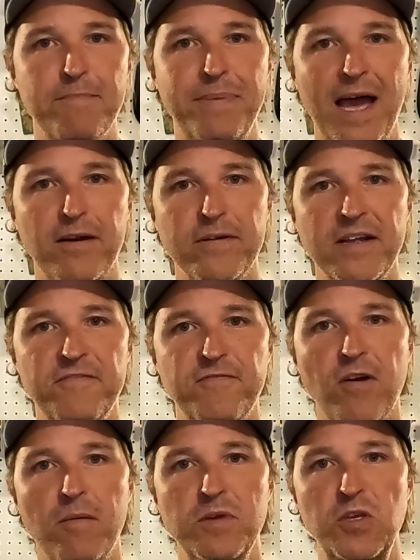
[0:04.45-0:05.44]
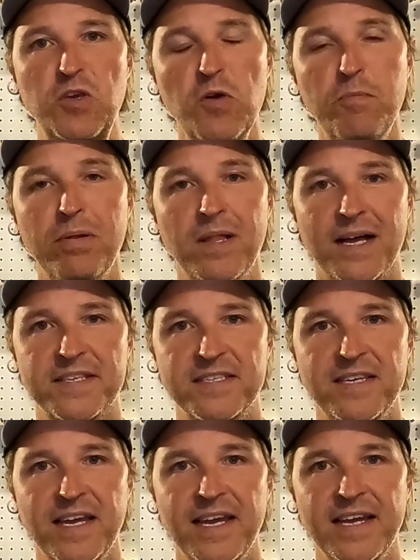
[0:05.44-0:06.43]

battery from UPLUS.